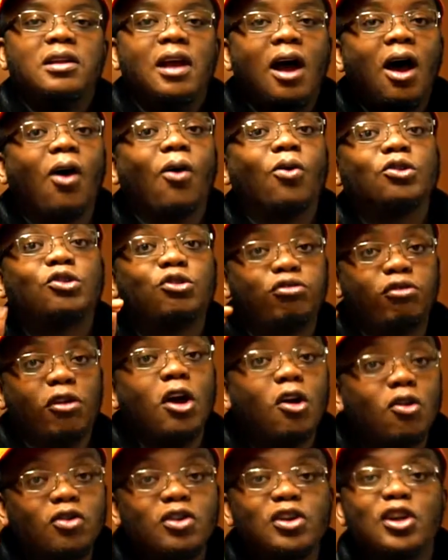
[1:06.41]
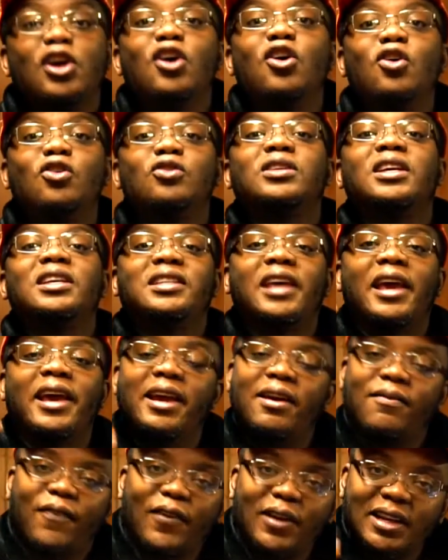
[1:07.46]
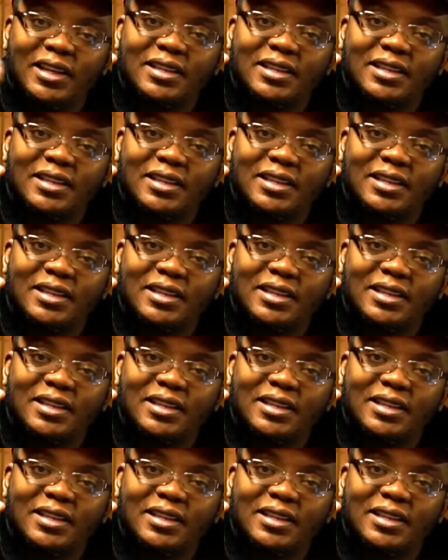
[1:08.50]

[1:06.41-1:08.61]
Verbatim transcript: No, True News is here for